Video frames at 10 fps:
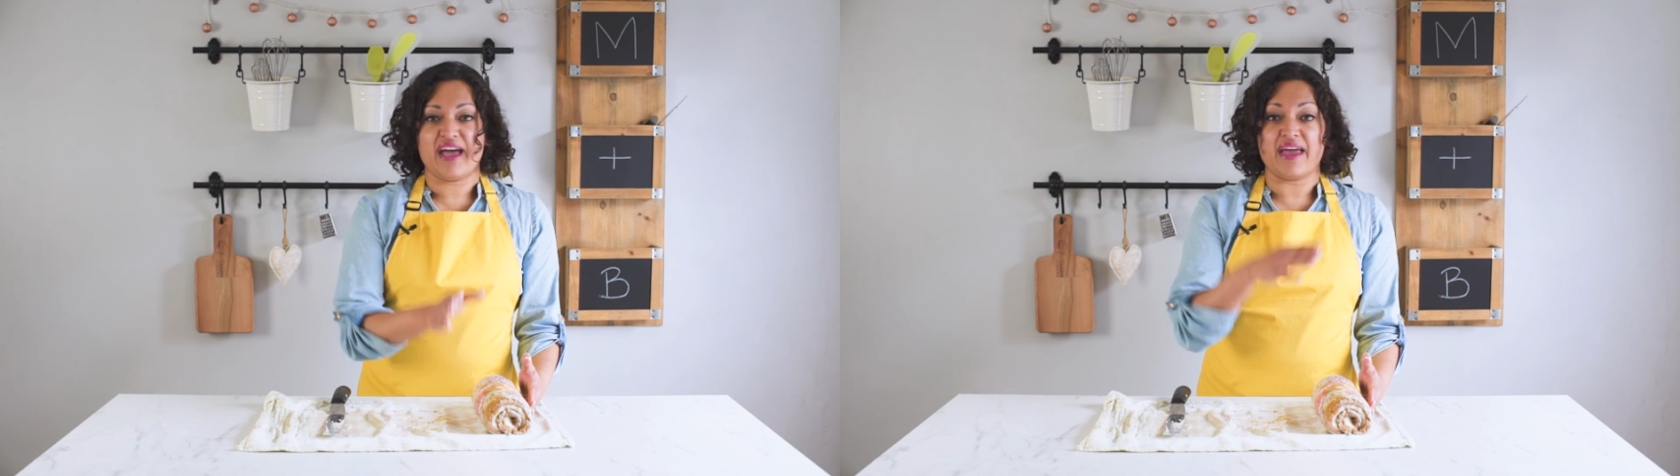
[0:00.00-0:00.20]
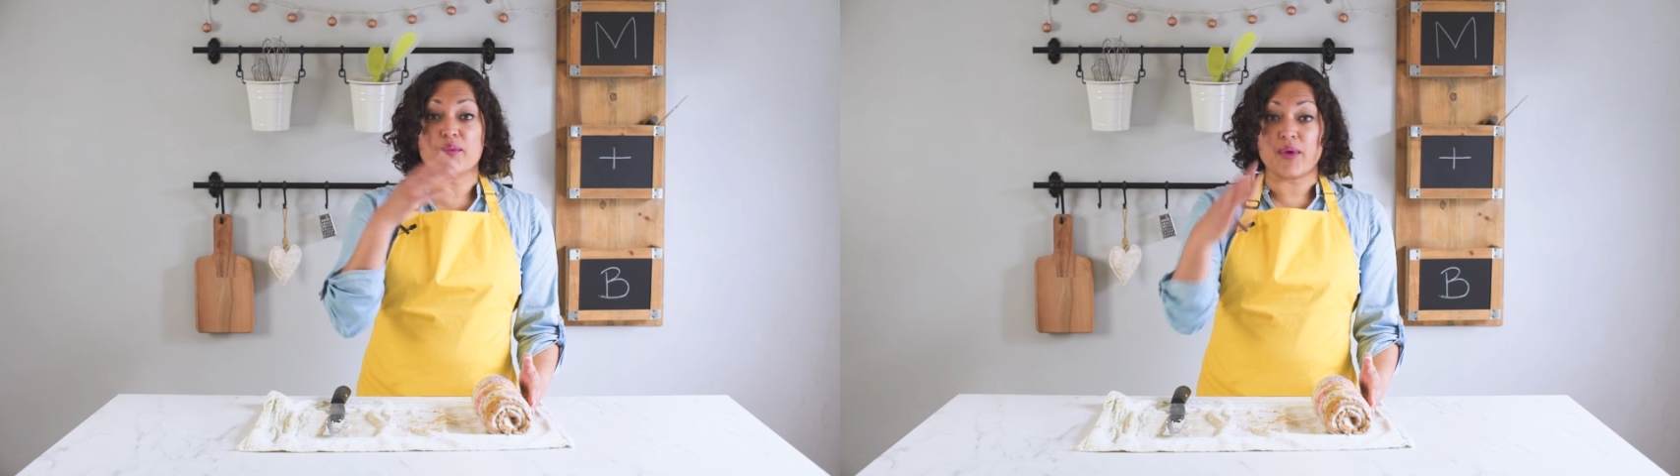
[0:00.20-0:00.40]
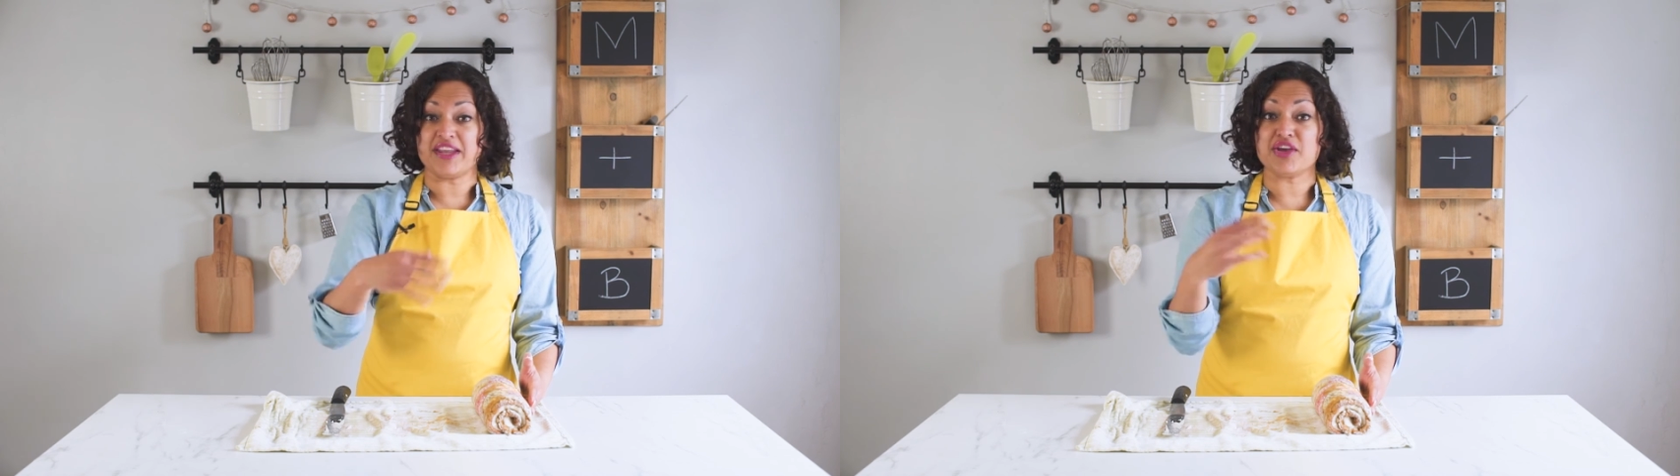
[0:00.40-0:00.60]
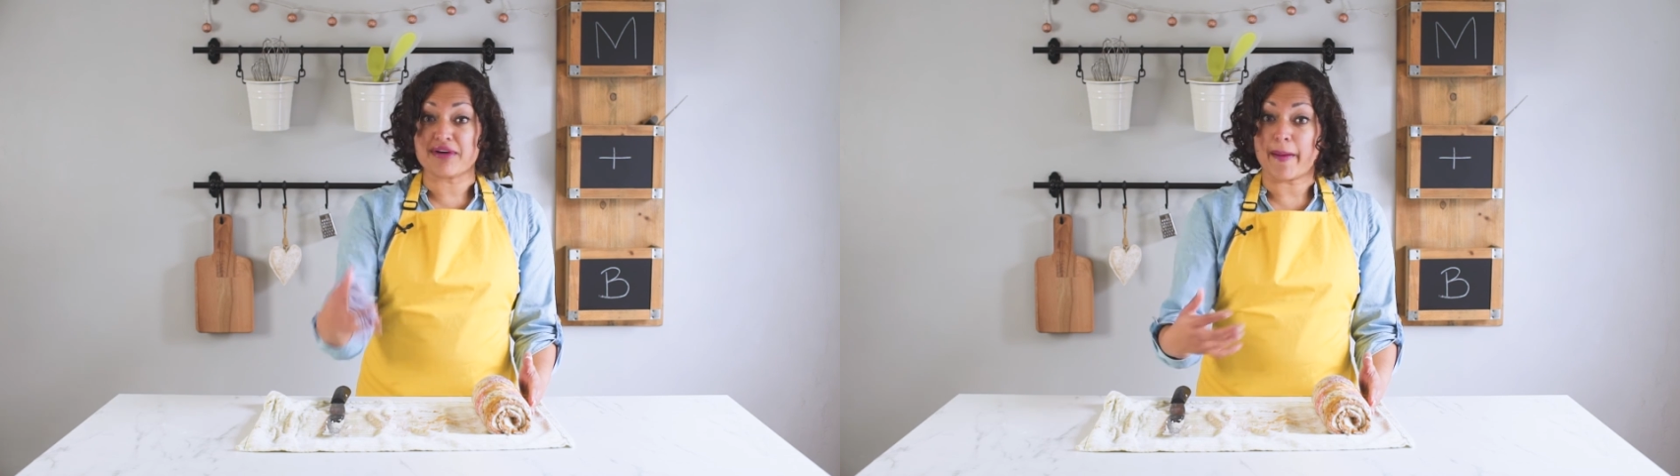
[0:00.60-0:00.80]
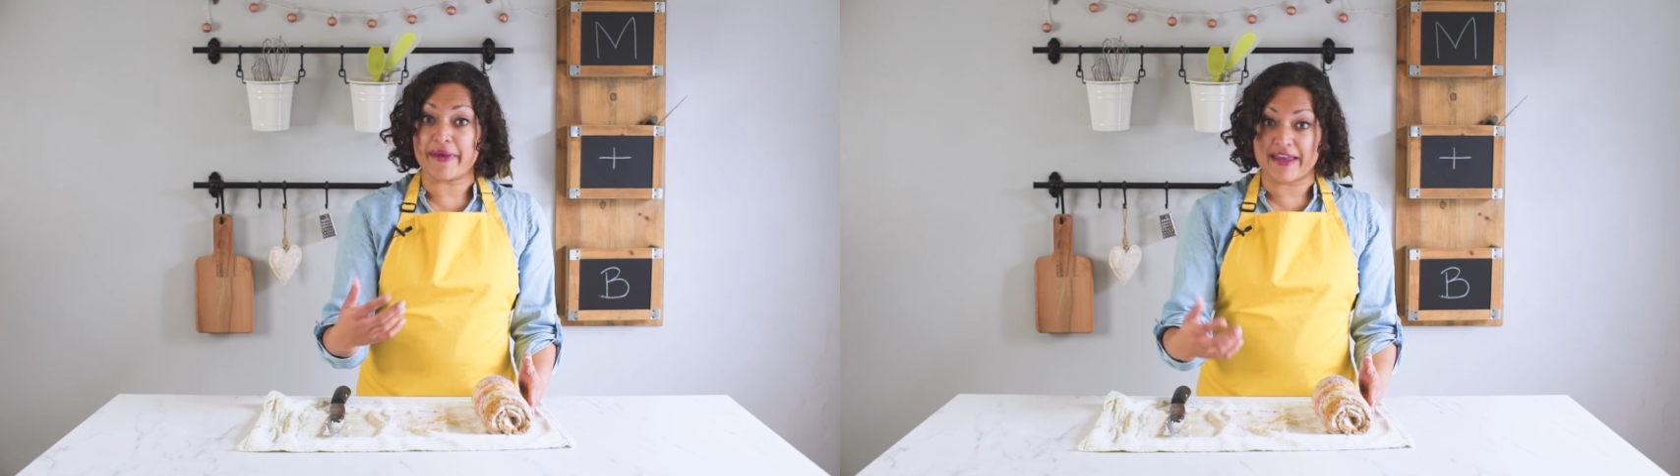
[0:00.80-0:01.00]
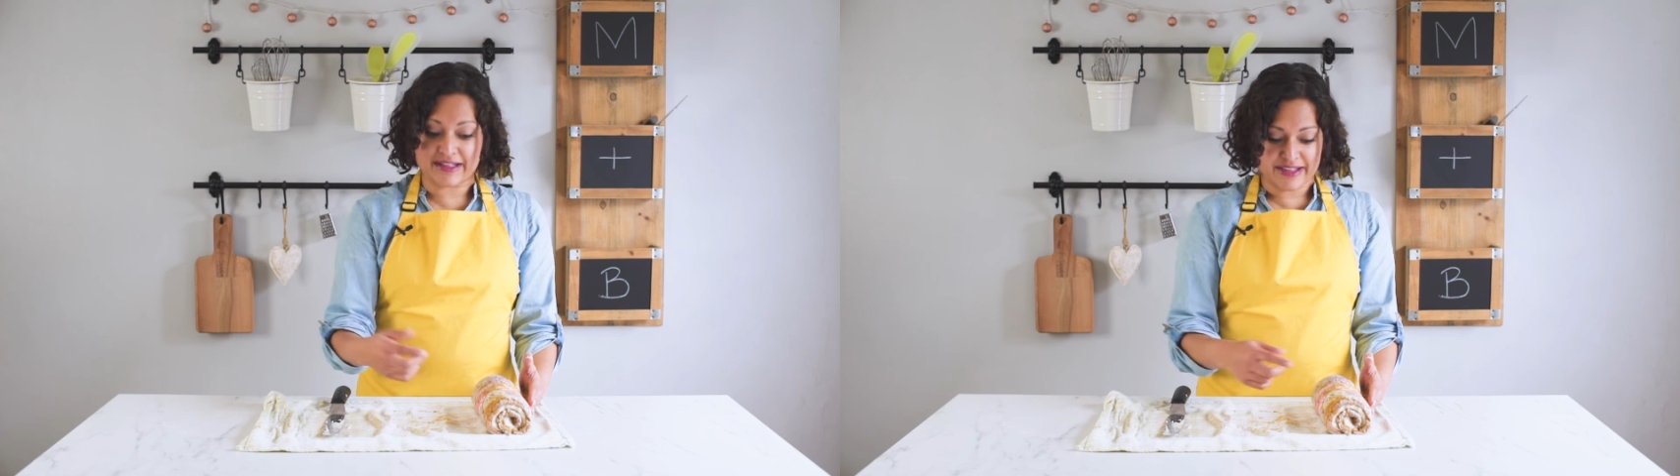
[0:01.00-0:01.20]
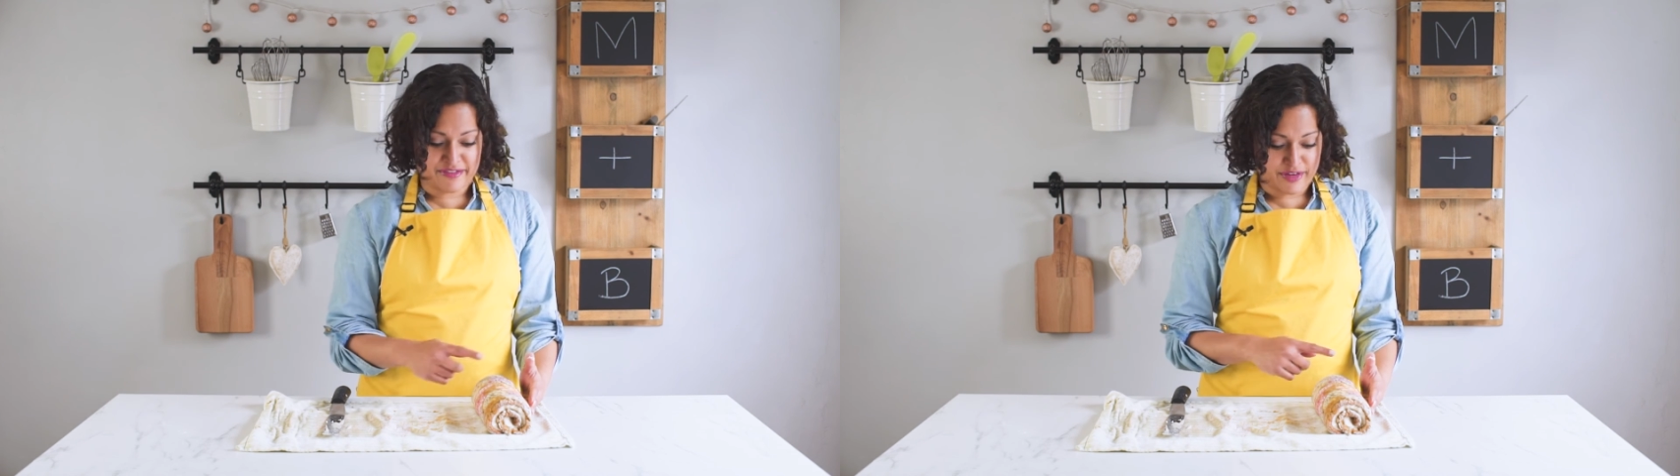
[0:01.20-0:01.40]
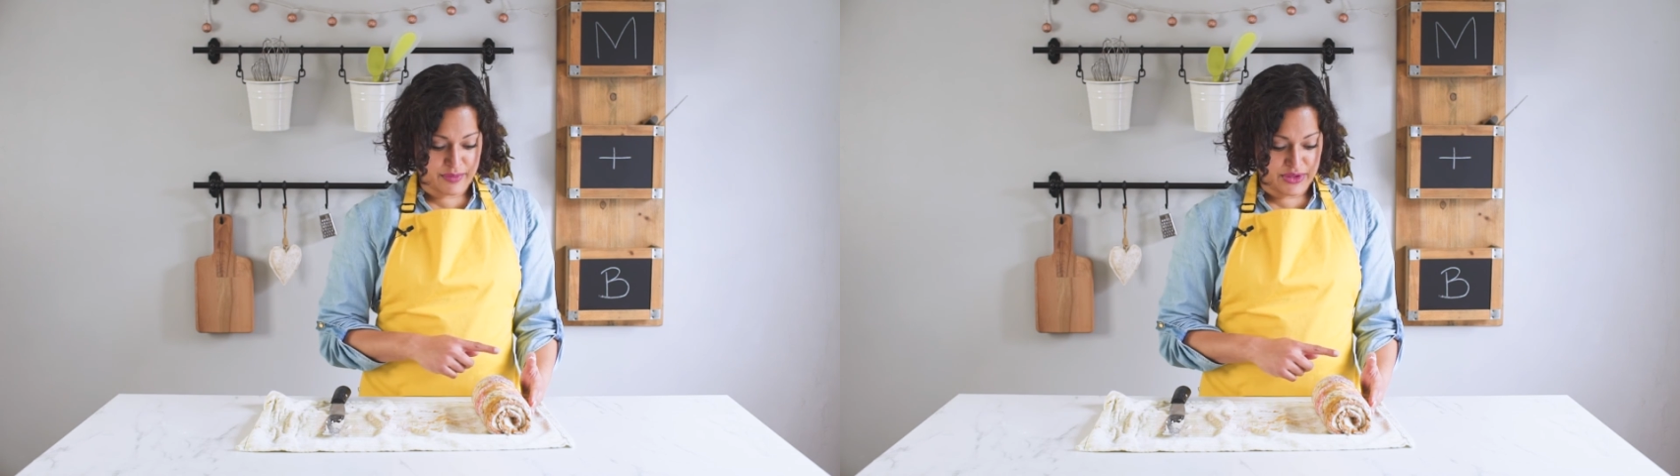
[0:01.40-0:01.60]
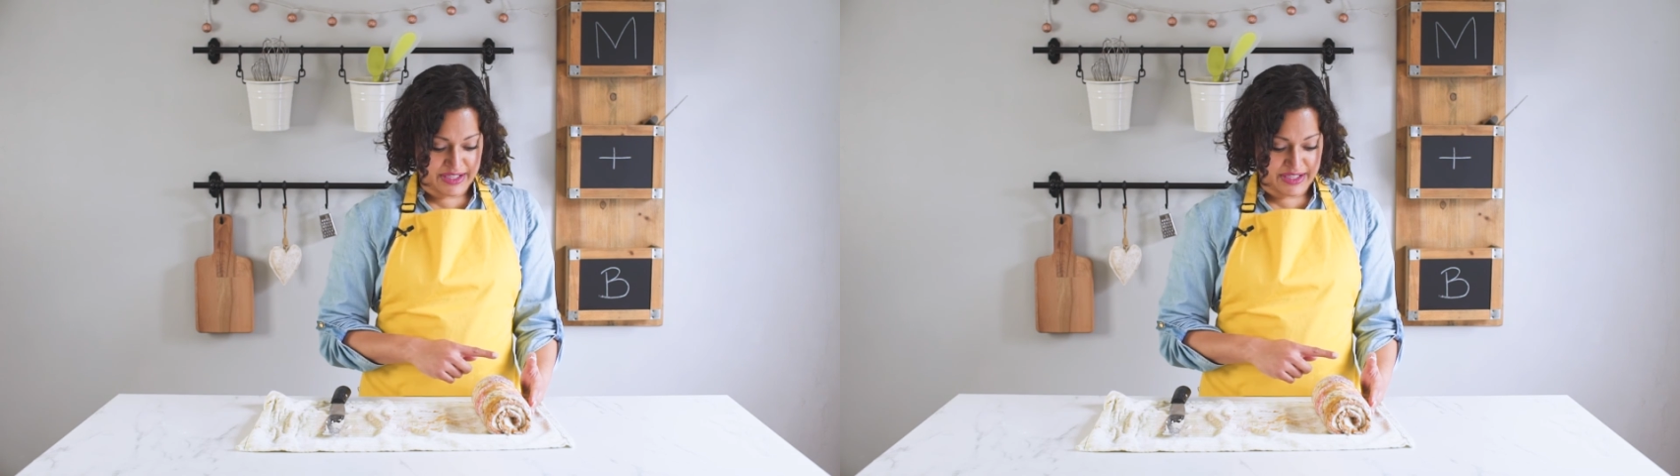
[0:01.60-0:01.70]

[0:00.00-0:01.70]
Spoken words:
And when you wrap it in cling film, you'll